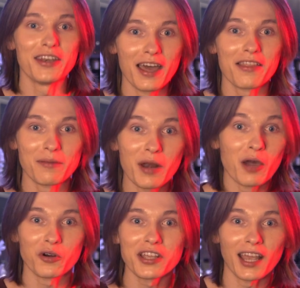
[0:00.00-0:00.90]
Now that I'm not
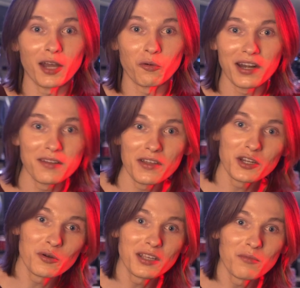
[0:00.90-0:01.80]
working at a wedding
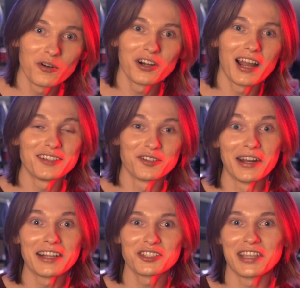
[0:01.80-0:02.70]
venue anymore, I don't
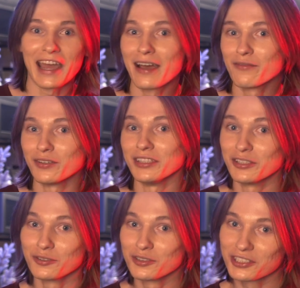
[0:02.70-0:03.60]
actually have a
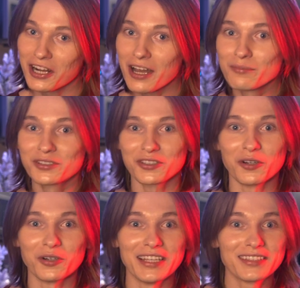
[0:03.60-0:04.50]
literal job,
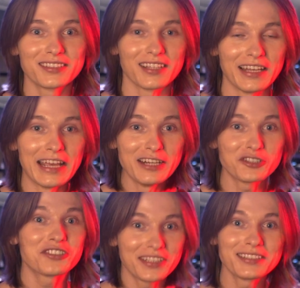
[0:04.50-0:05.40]
so it's an
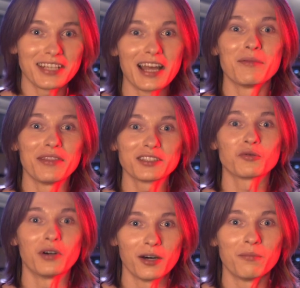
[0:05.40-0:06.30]
interesting time and this
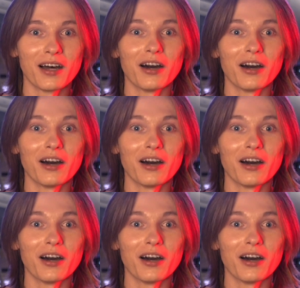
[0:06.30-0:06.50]
will help out.